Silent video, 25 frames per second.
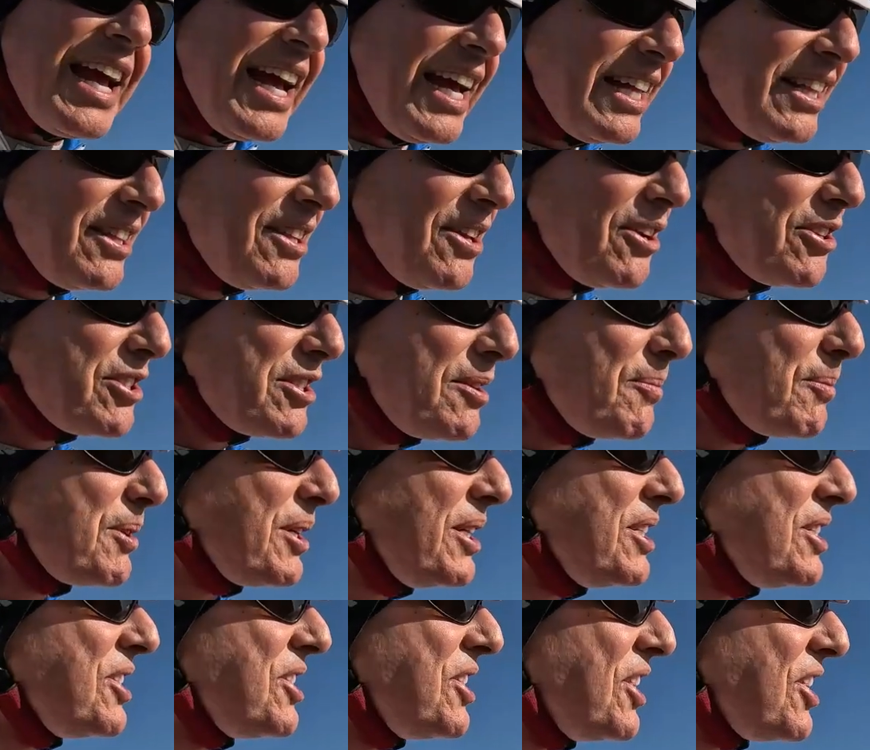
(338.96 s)
and there's some
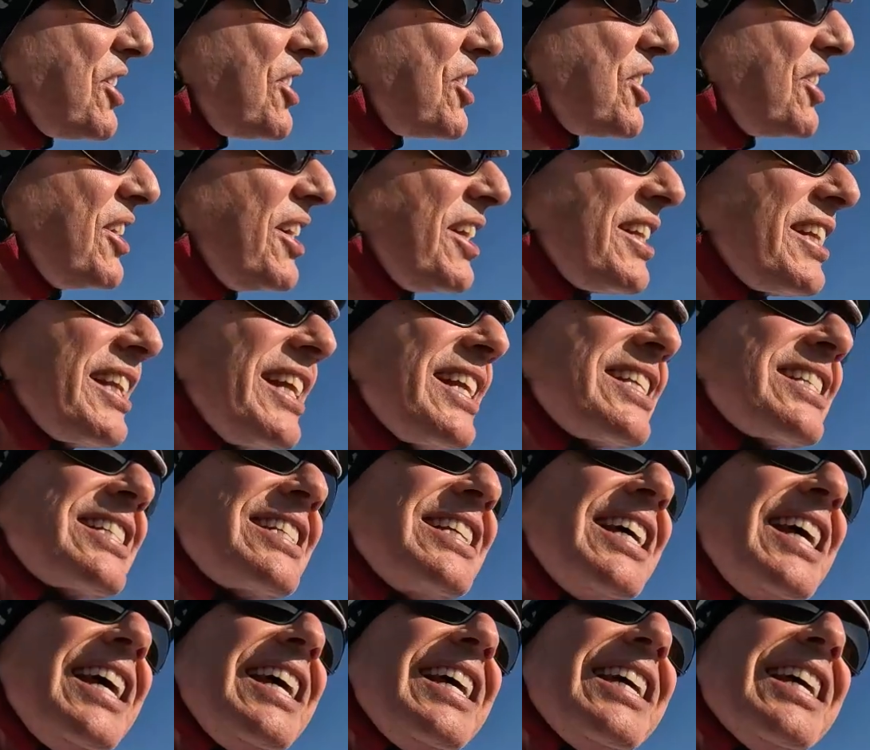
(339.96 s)
condition, let's
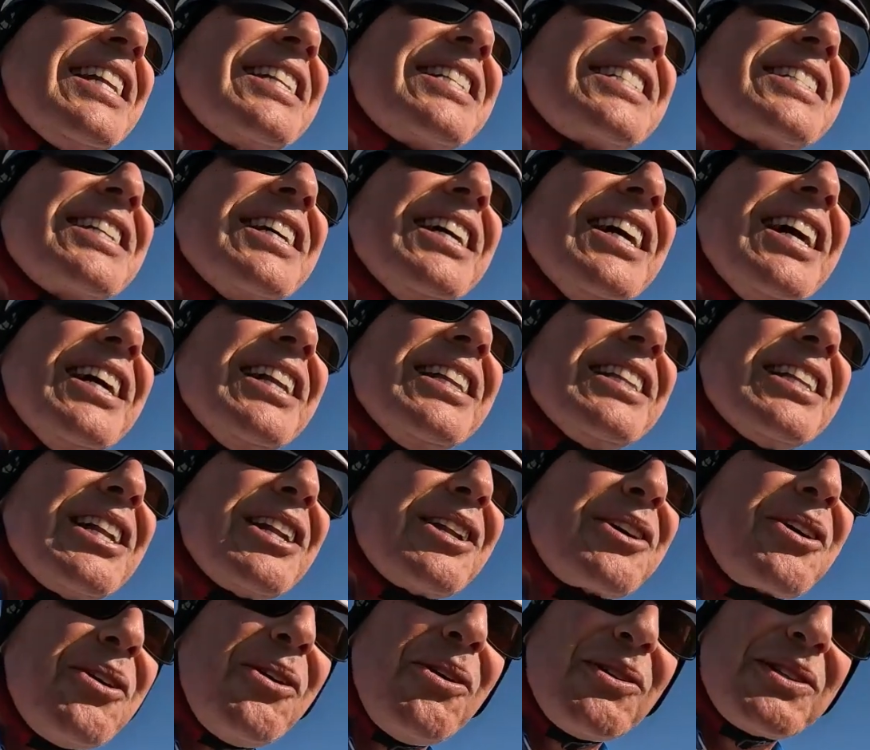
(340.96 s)
say it's a
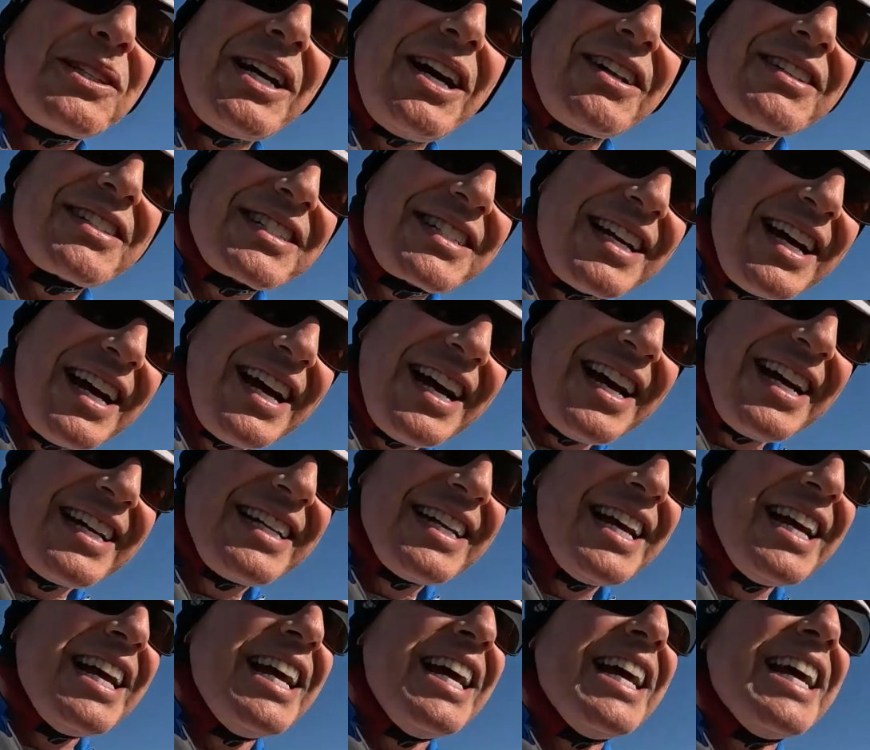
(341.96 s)
little cold outside,
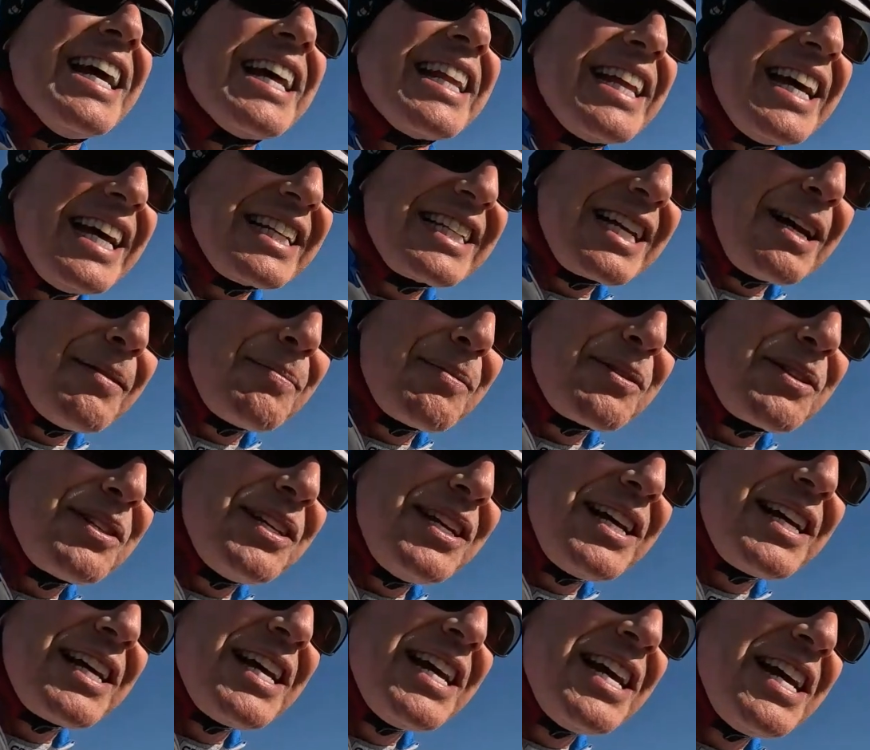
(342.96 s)
that type of
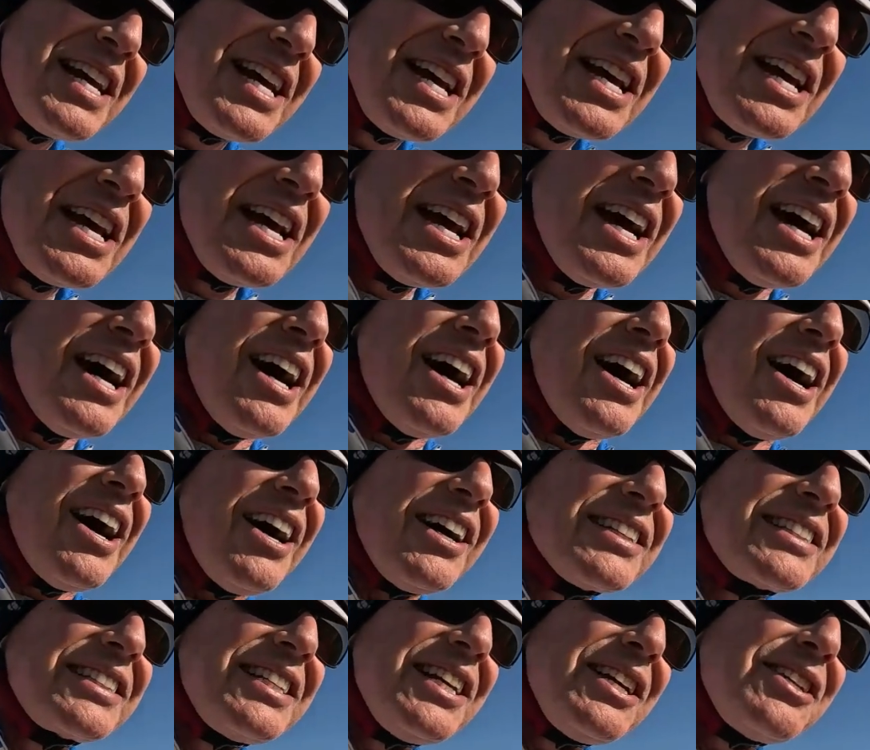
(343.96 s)
thing,
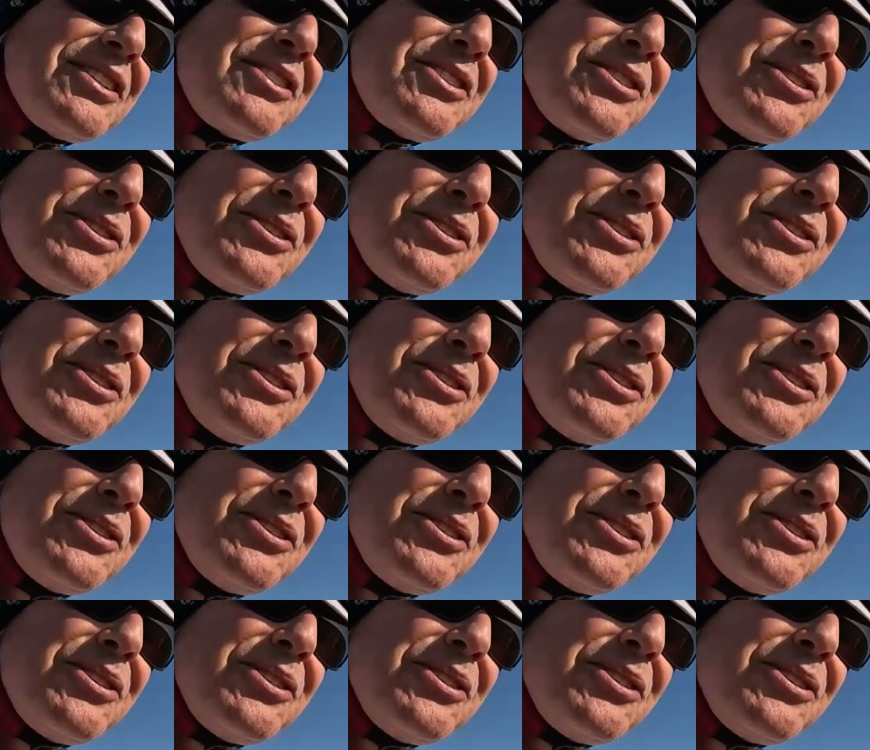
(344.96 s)
I'll tend